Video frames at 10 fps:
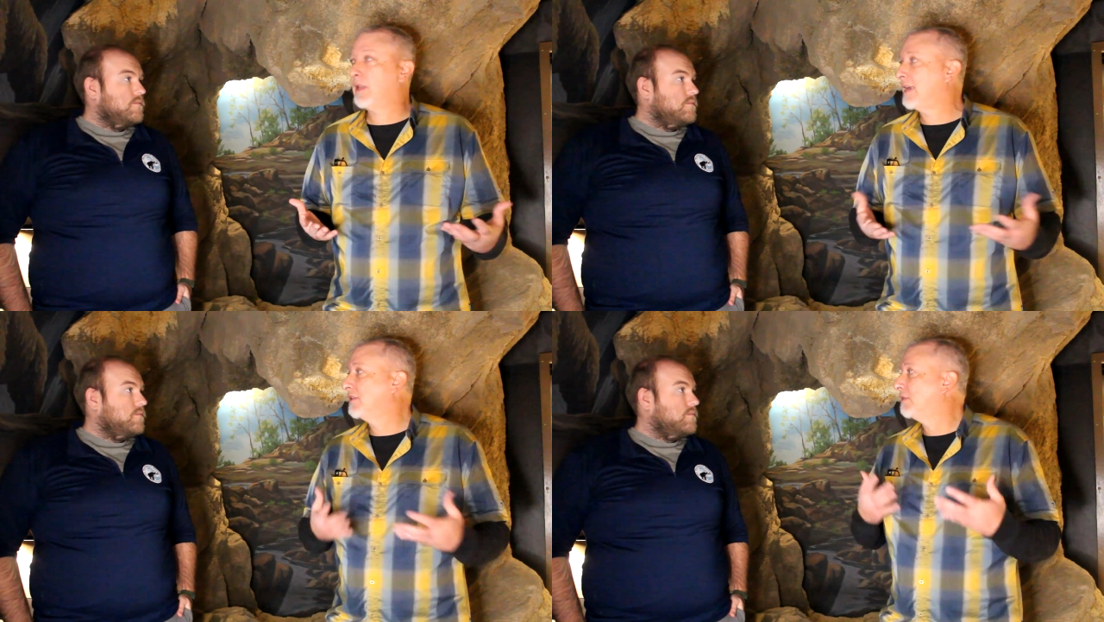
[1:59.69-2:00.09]

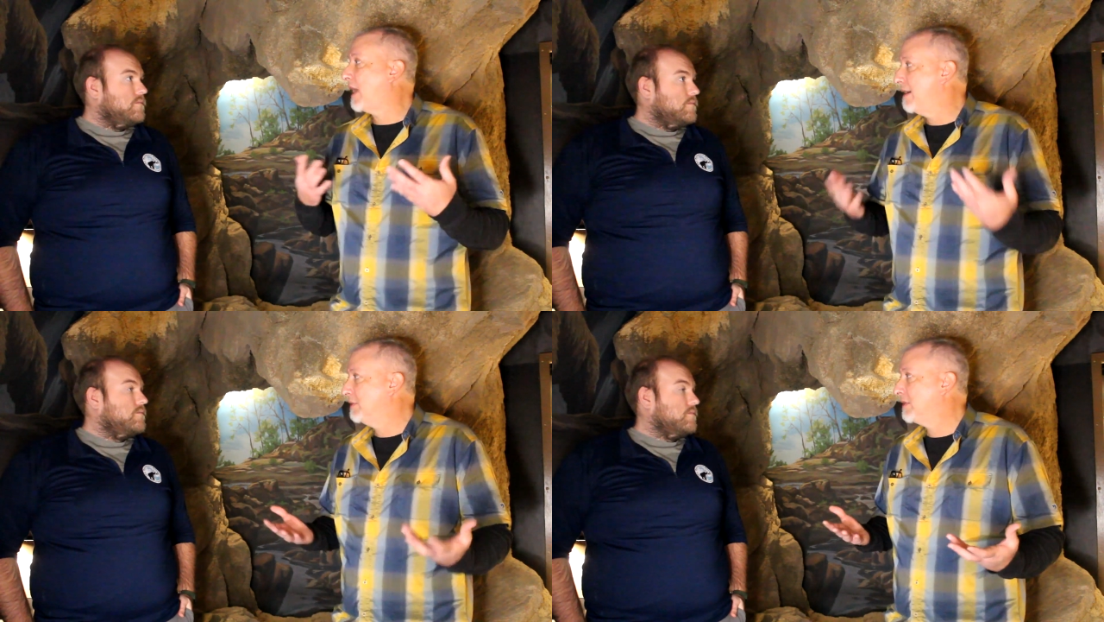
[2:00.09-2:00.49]
Speaker 1: lots of
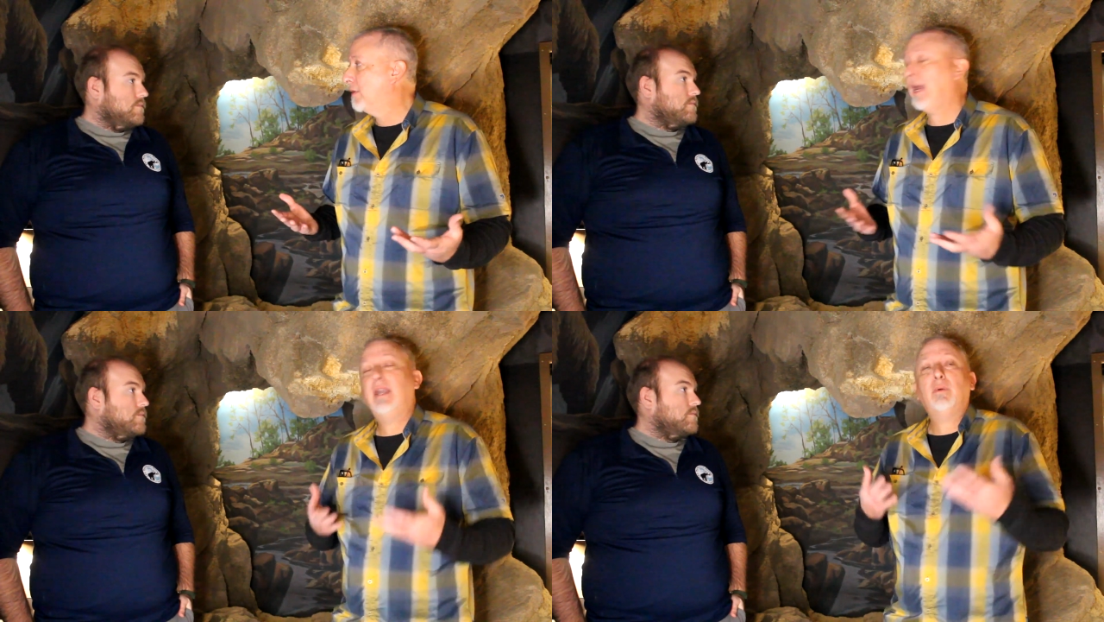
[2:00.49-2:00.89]

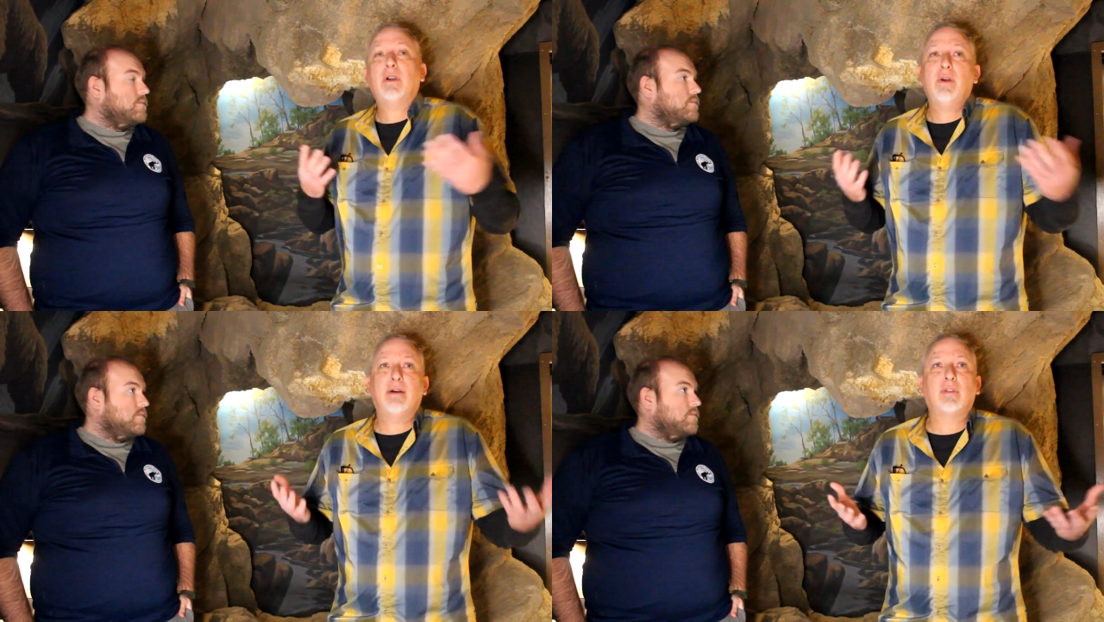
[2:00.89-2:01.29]
limestone.
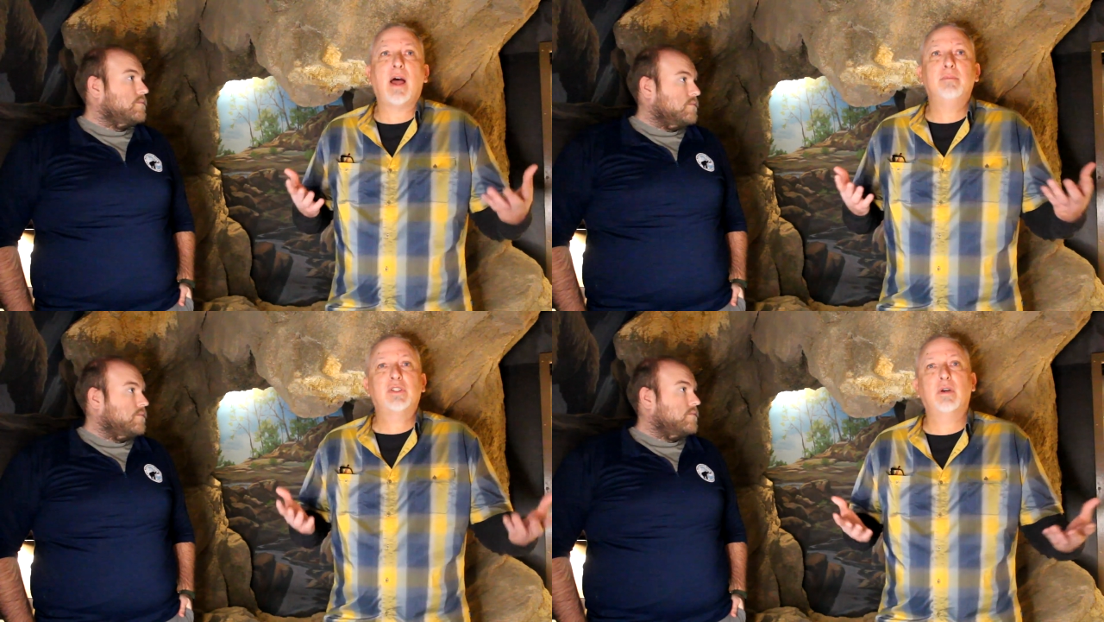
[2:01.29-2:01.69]
Anywhere you have
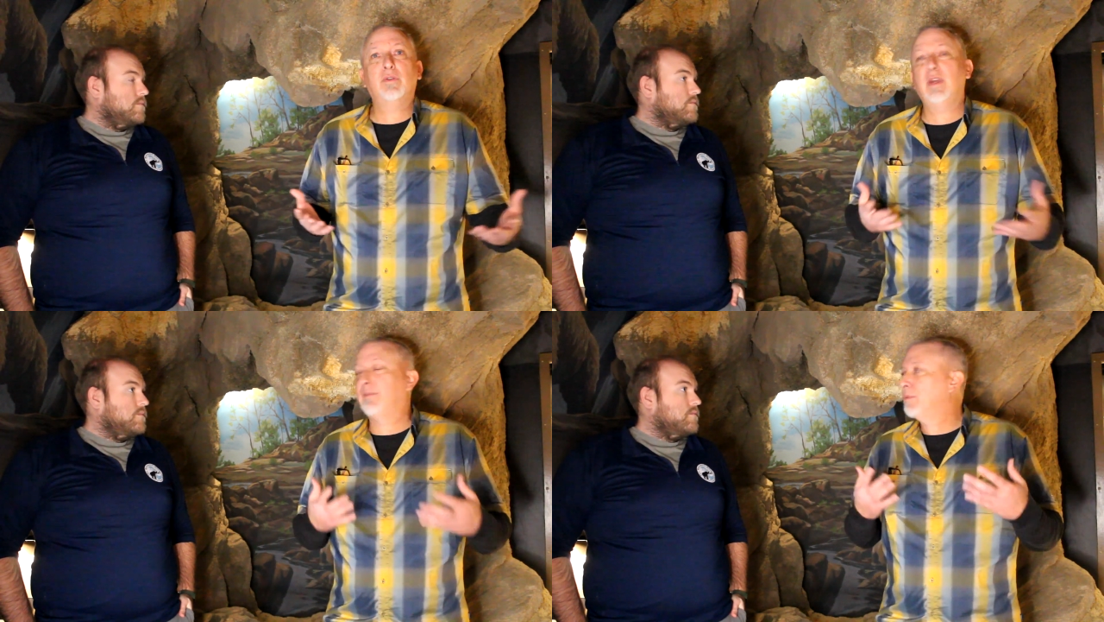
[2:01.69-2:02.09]

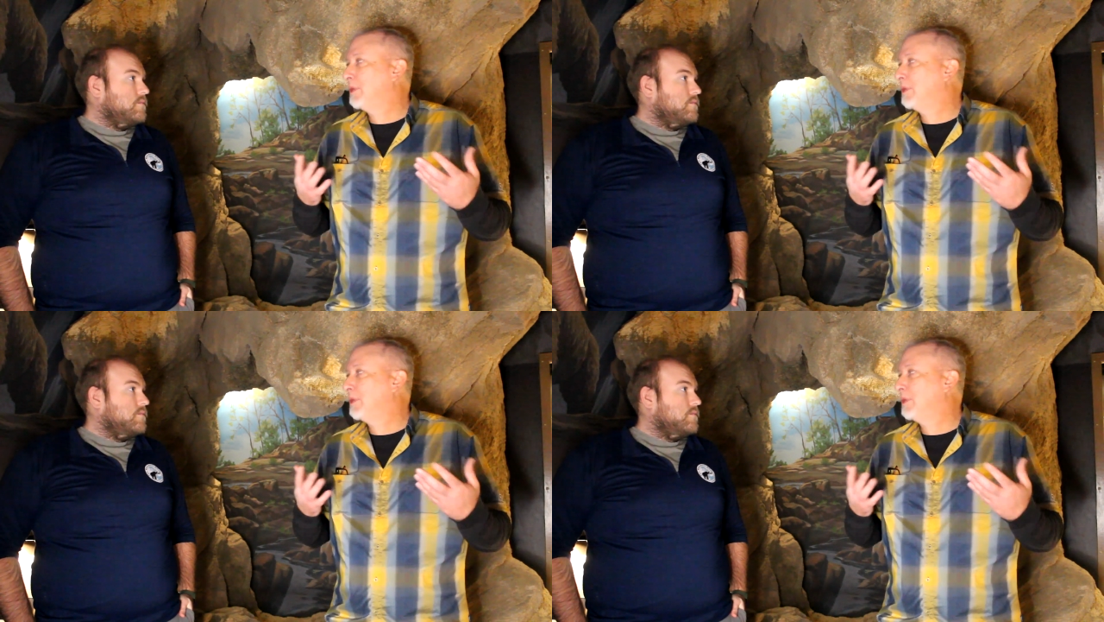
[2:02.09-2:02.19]
limestone, you have the